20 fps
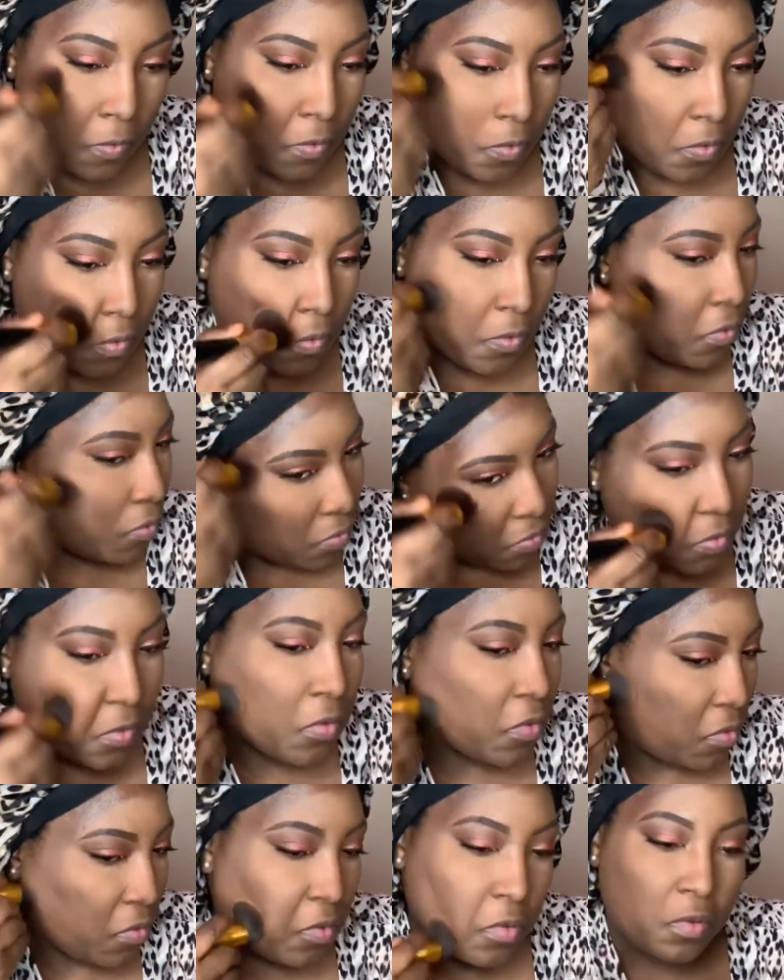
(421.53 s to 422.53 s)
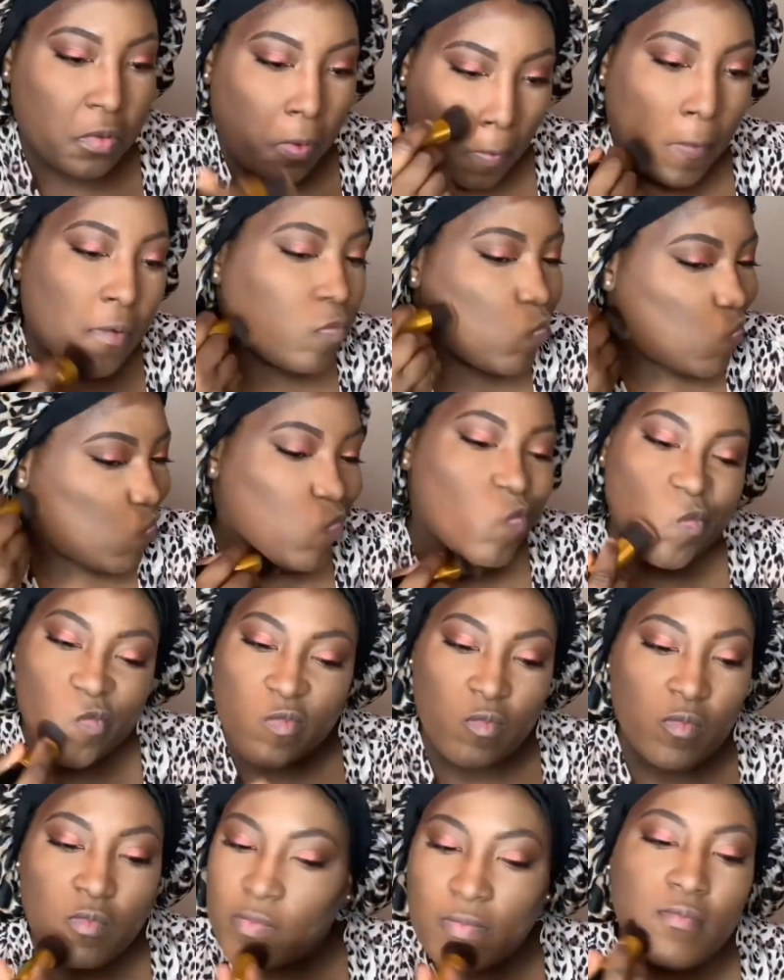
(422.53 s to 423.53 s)
take away those harsh
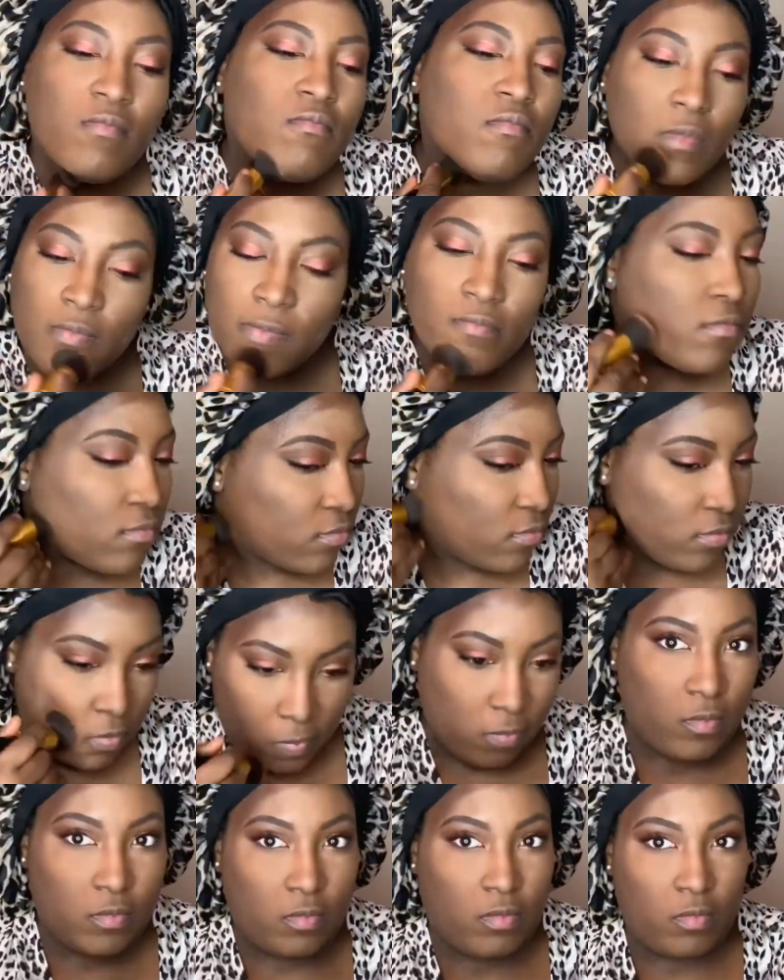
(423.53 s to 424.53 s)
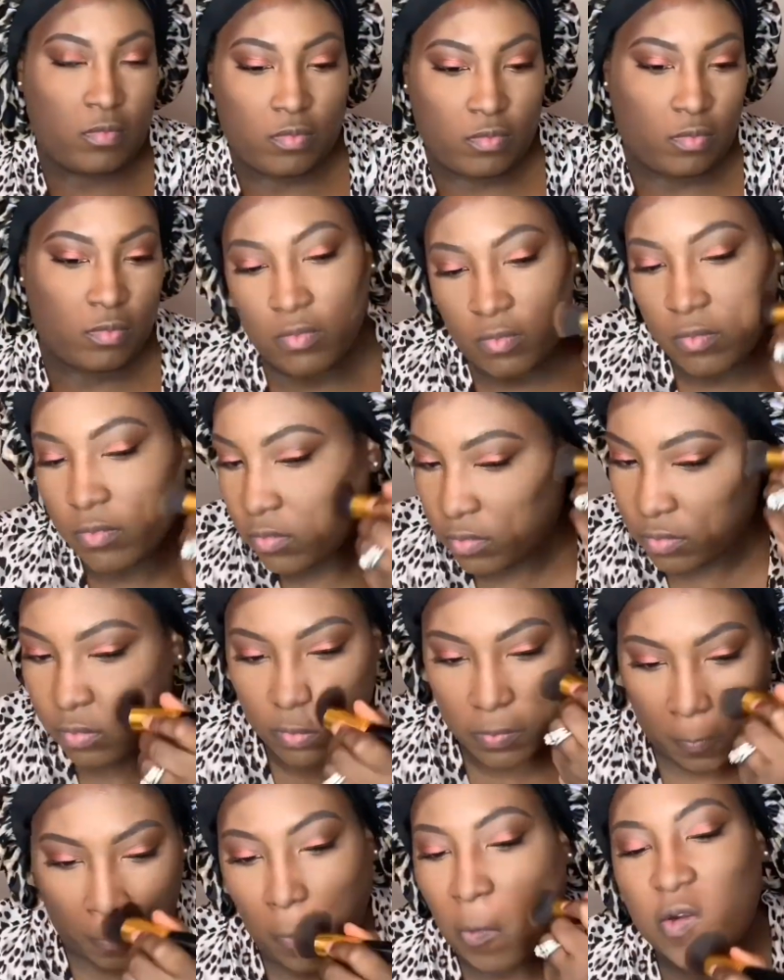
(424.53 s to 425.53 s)
lines, because I was looking real
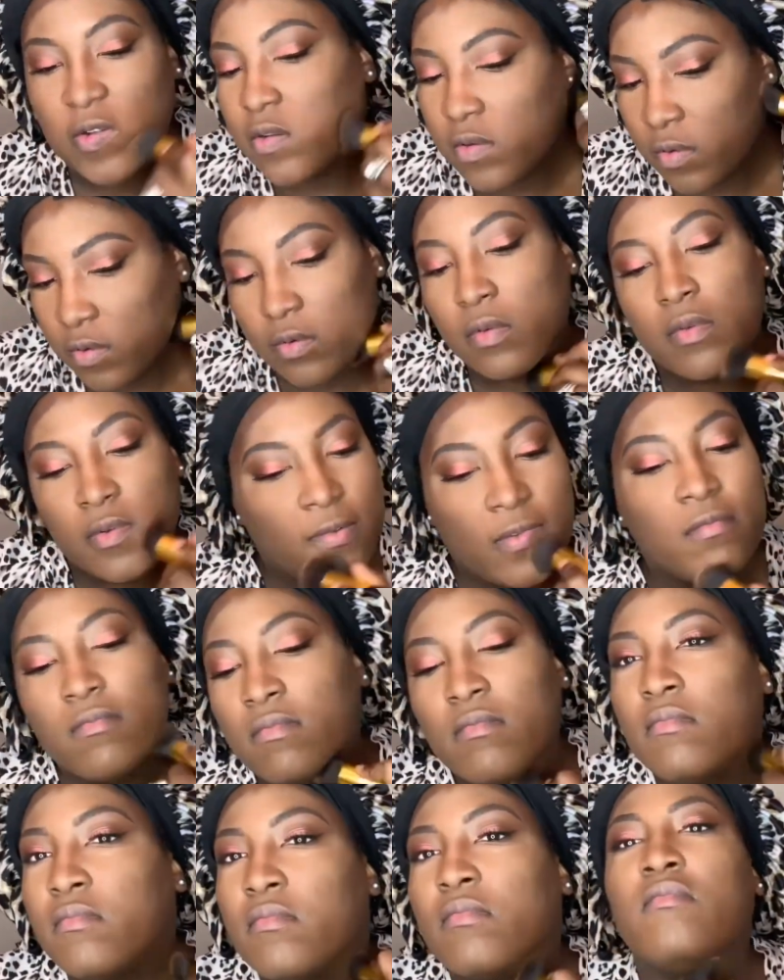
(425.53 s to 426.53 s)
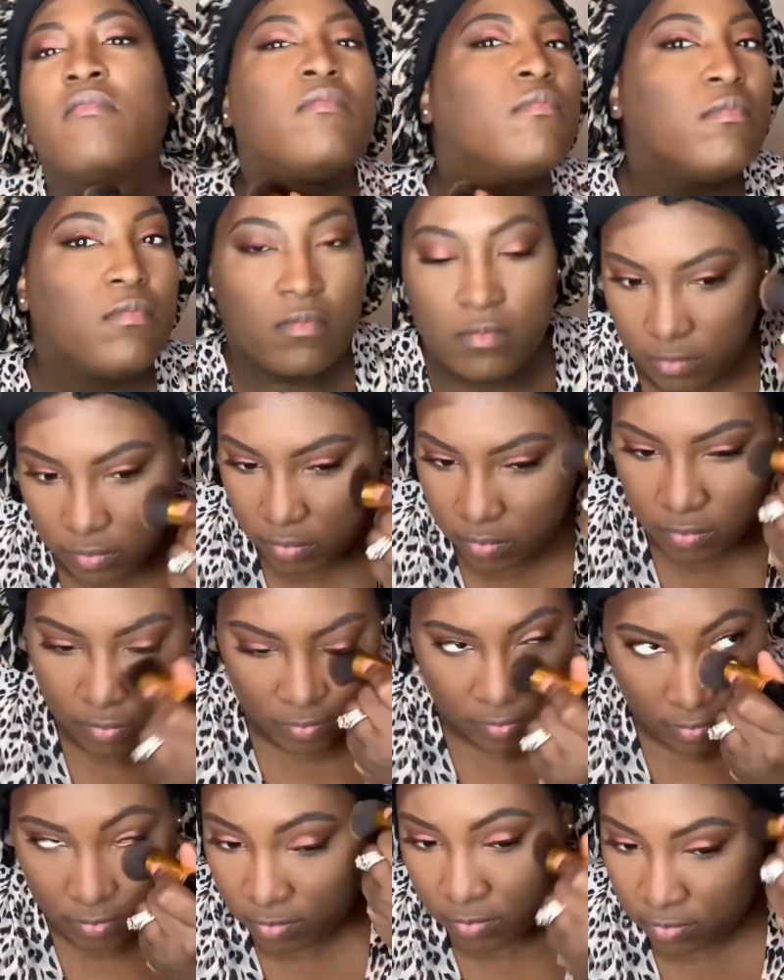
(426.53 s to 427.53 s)
crazy, real crazy.
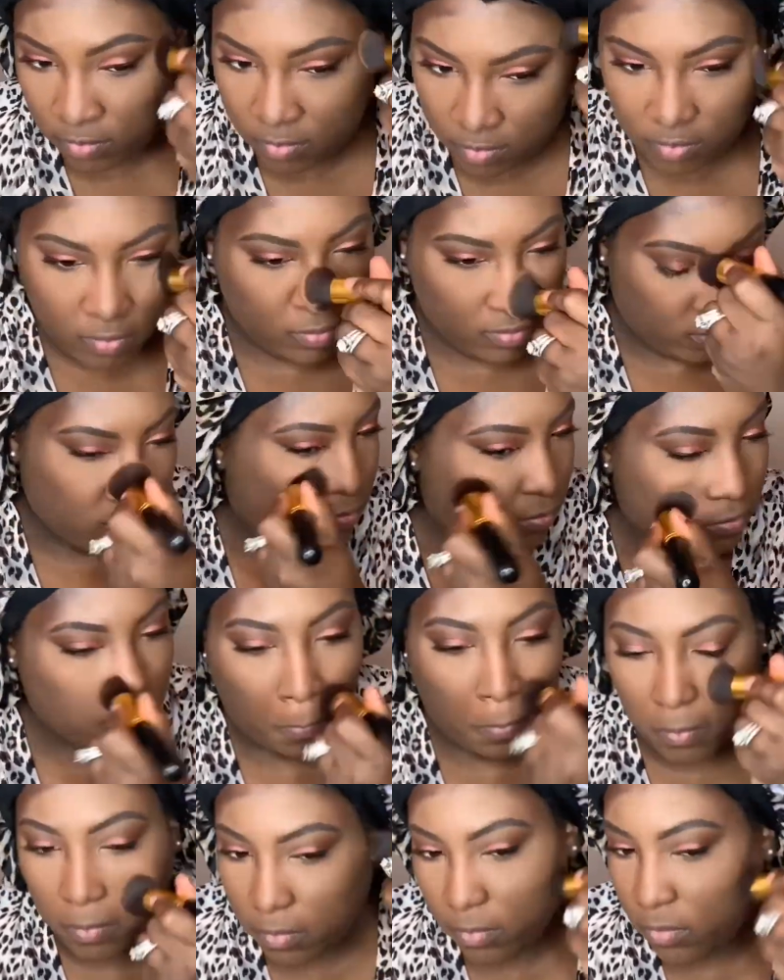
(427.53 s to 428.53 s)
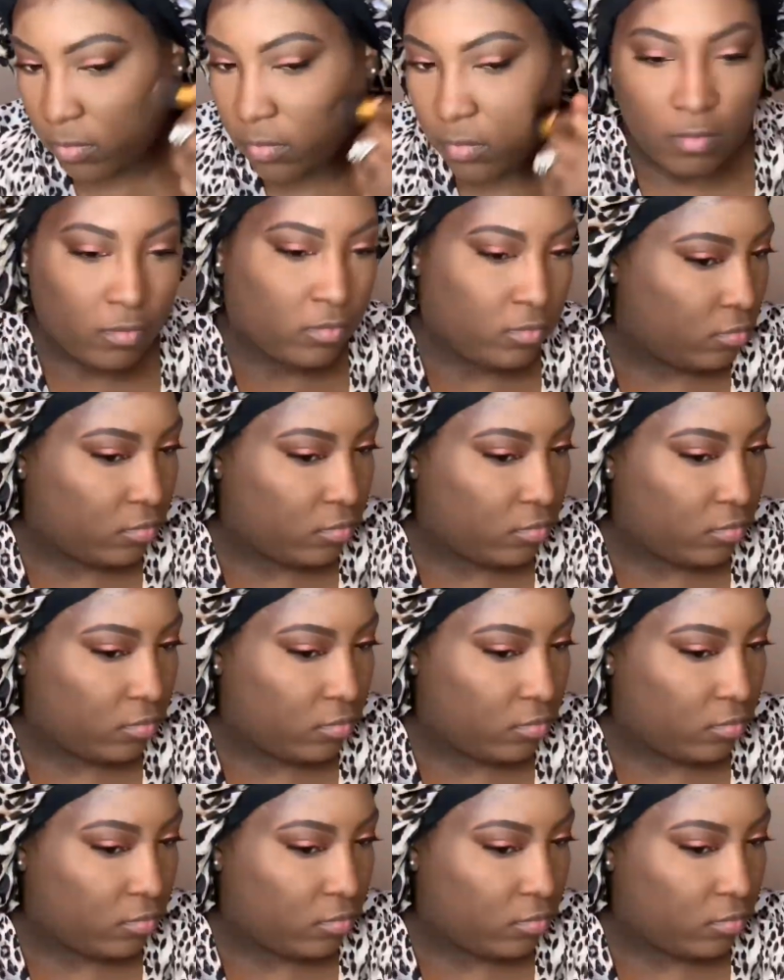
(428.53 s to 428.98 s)
Go all over.